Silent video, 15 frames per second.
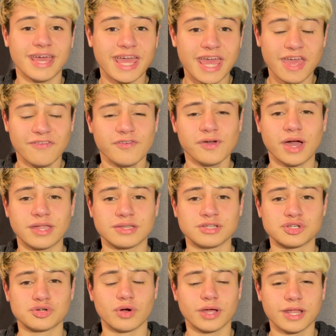If you guys
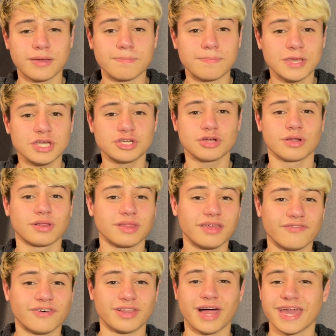enjoyed it, be sure to
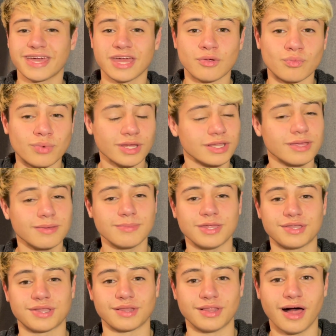leave a like, it really
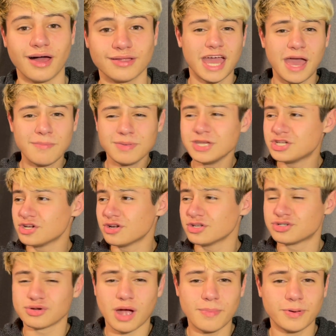means a lot. And be sure to
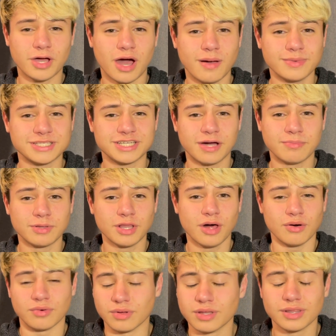drop a comment down
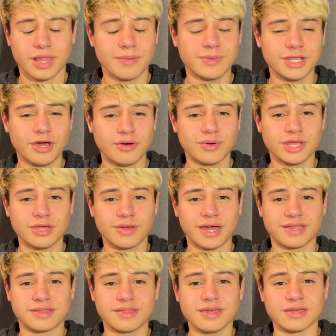below. Let me know what you
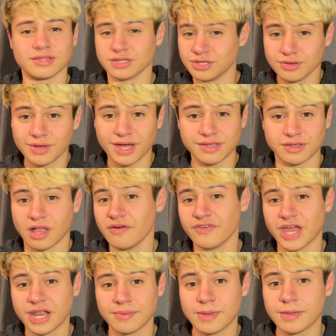guys think. Do you guys love anime